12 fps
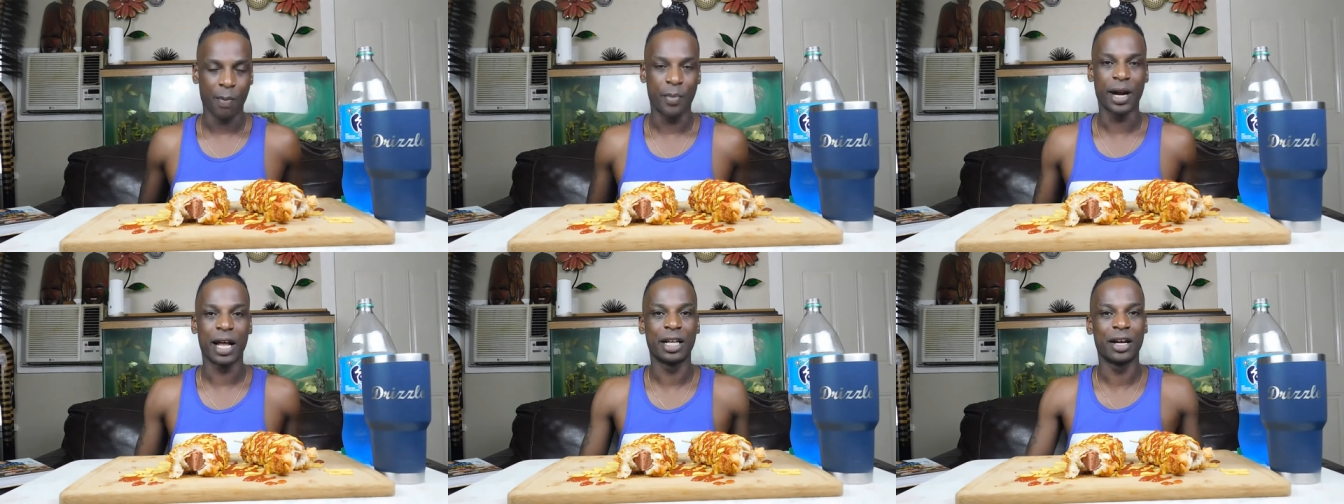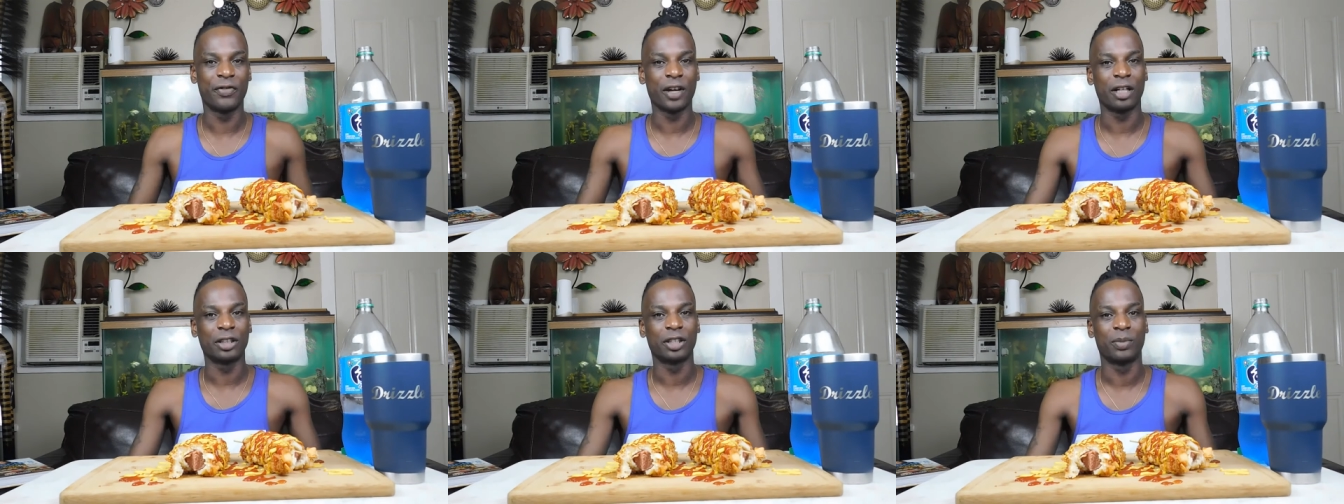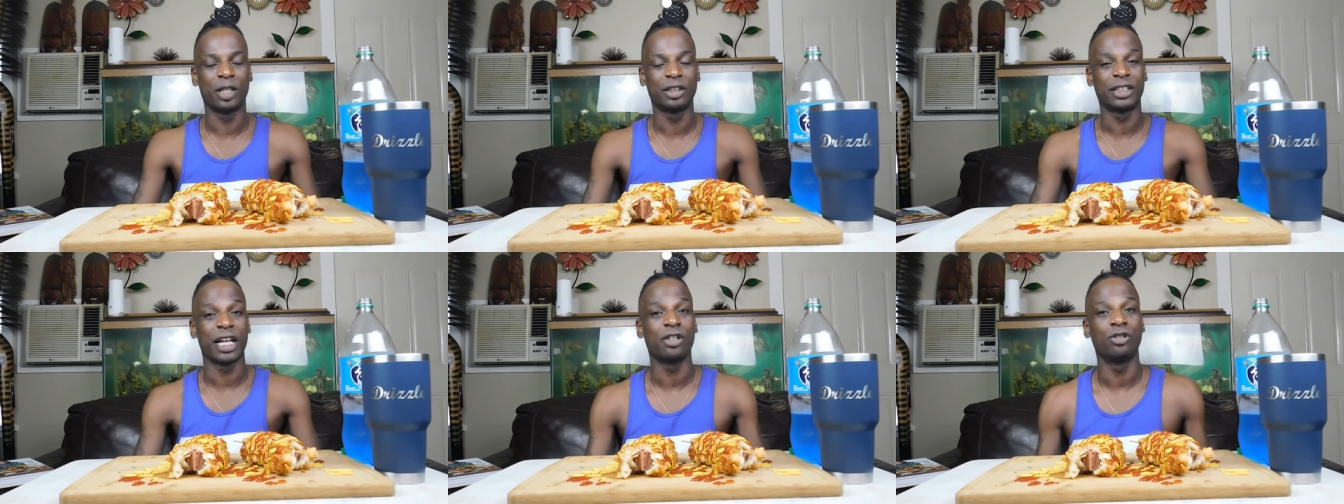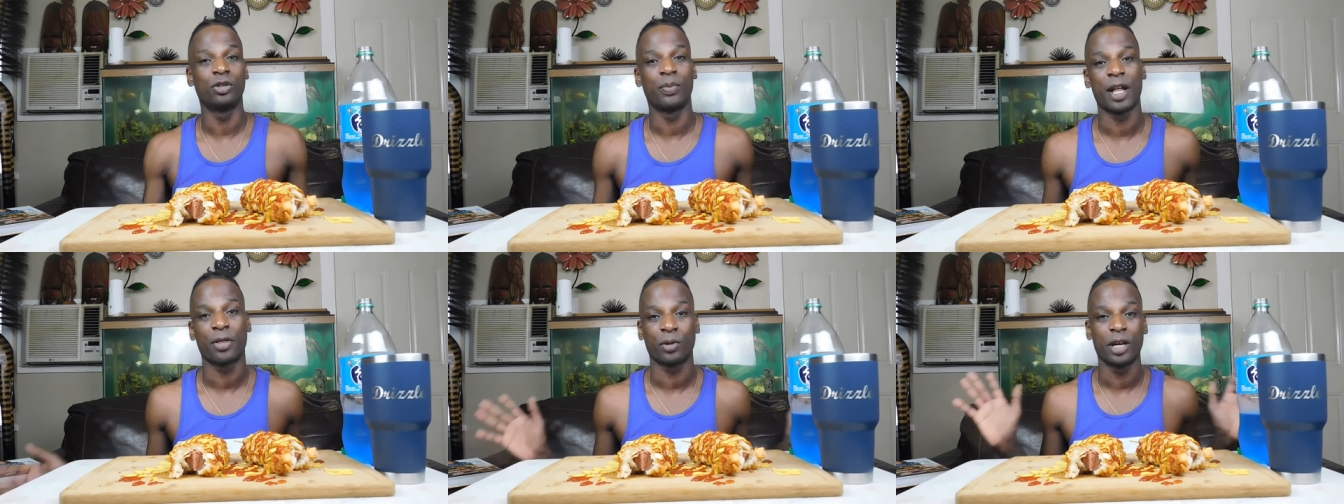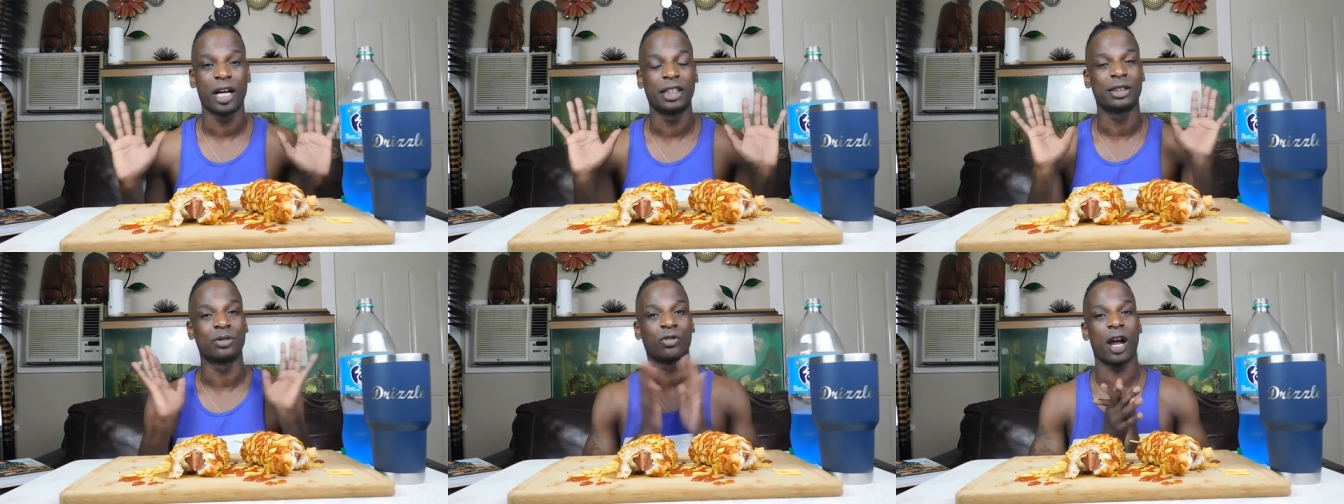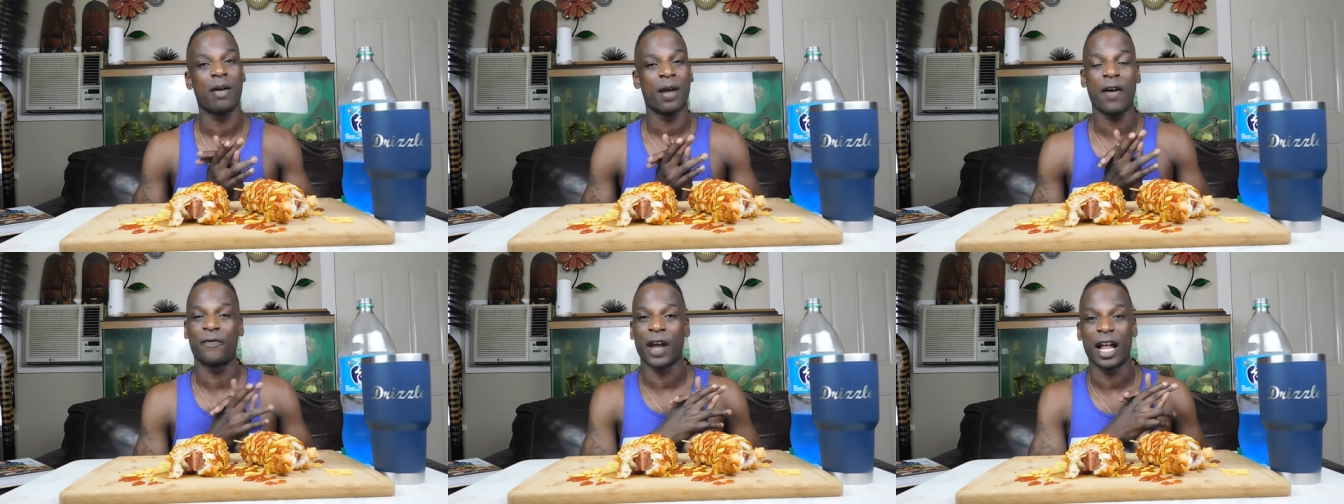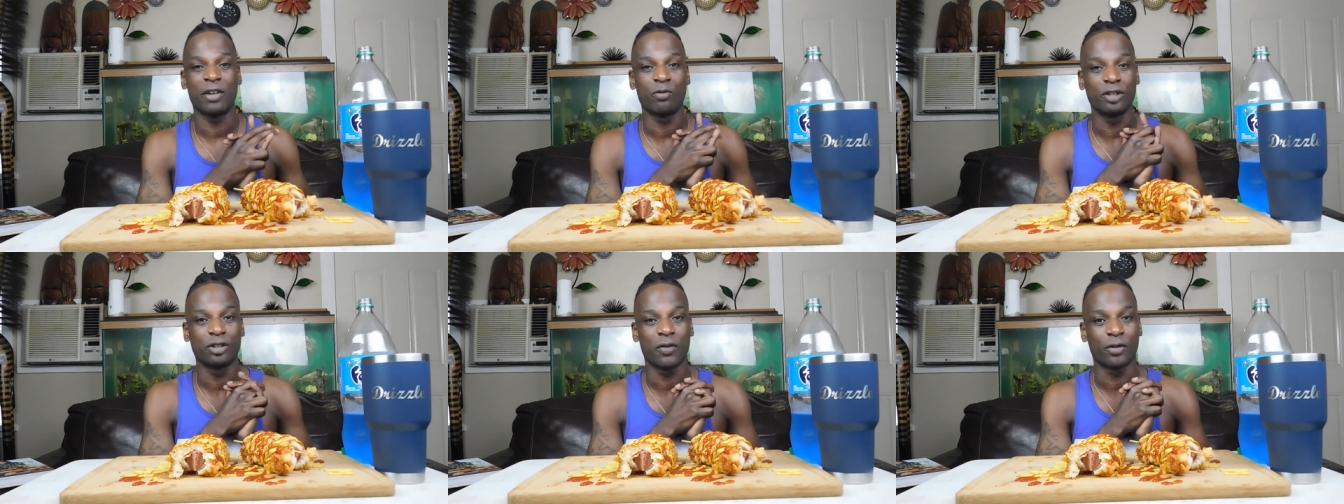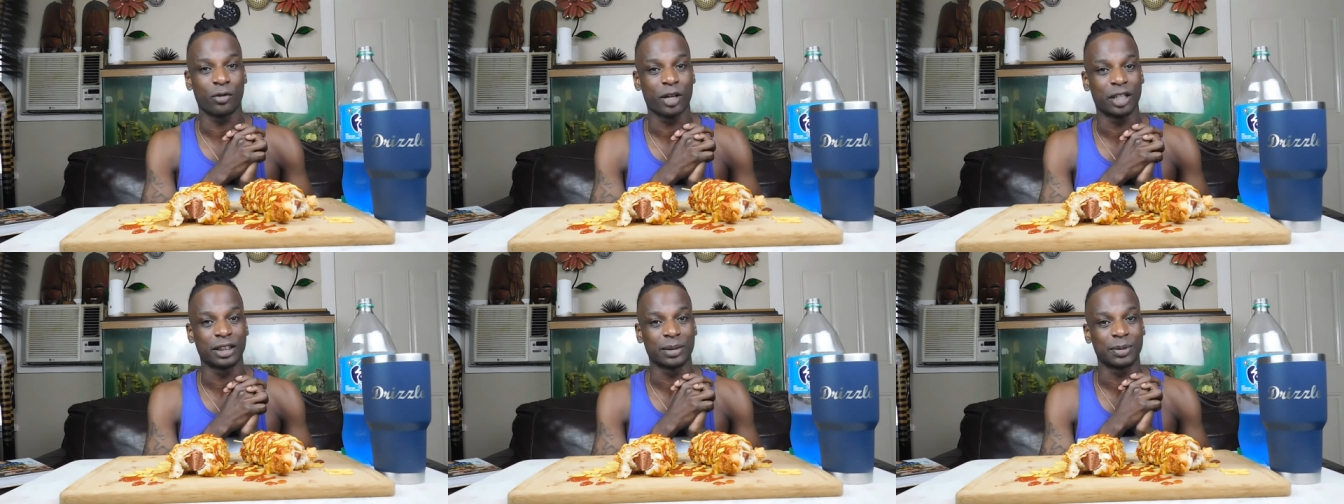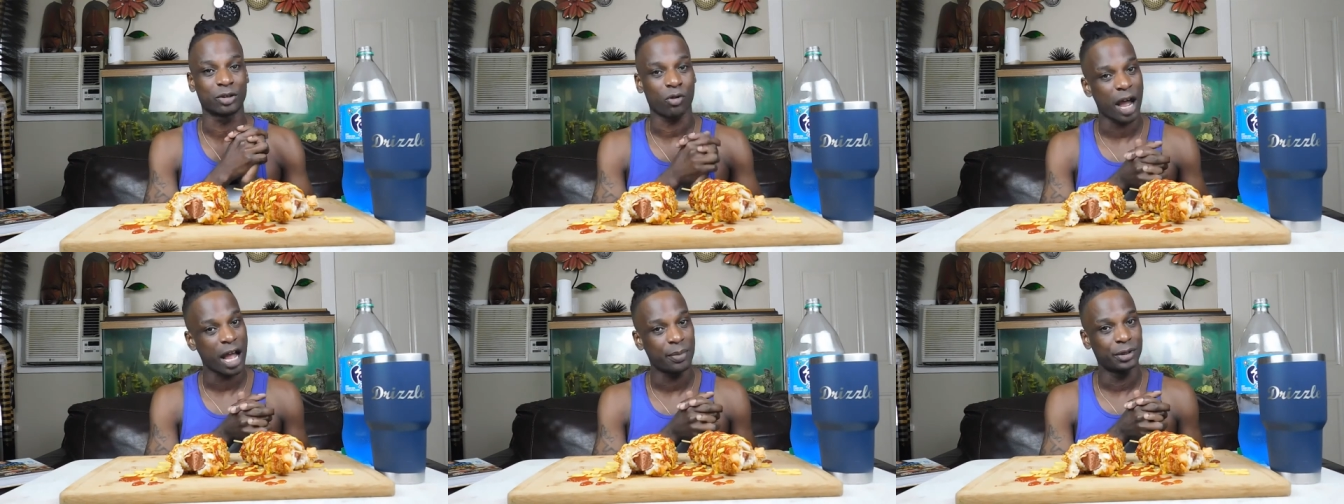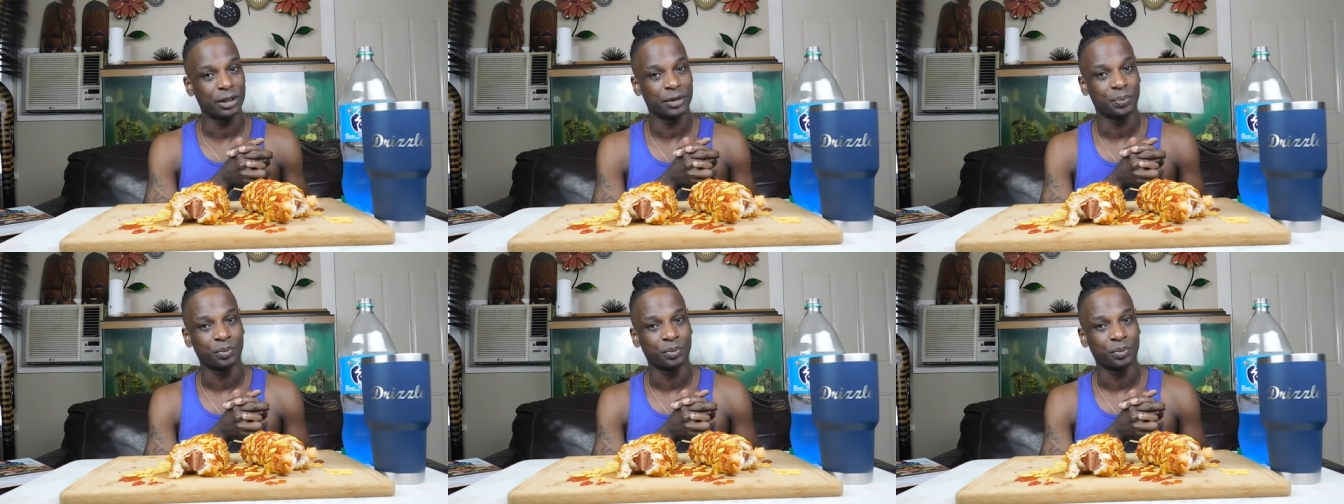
But I love y'all so much. Thank you to my 300 subscribers. I finally reached over 300 subscribers.